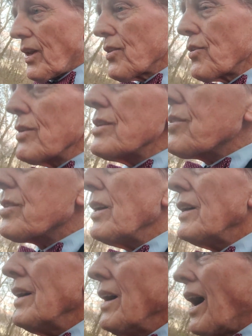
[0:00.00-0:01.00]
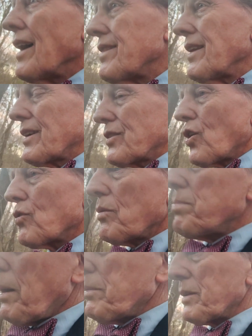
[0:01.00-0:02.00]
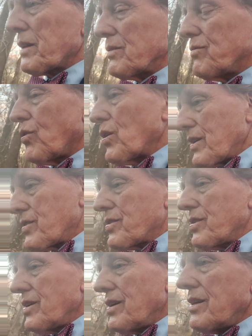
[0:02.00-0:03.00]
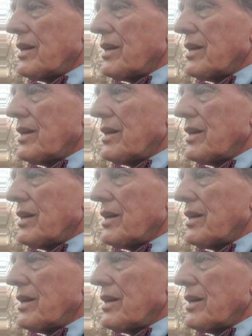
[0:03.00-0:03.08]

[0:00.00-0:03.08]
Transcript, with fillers: There is I think no Republican voice